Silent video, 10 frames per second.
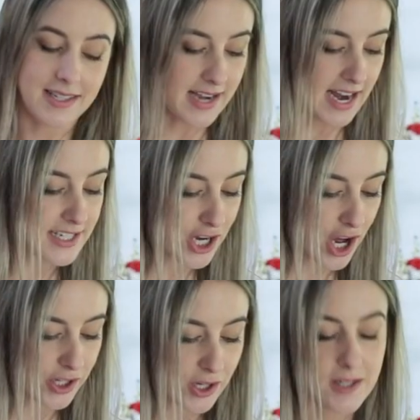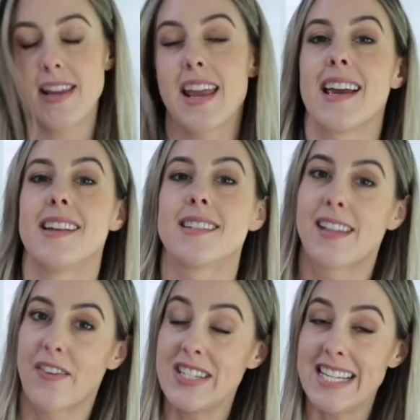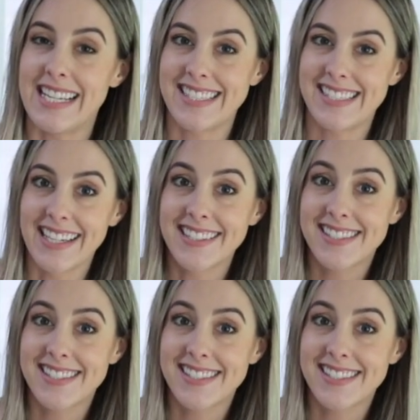$90.17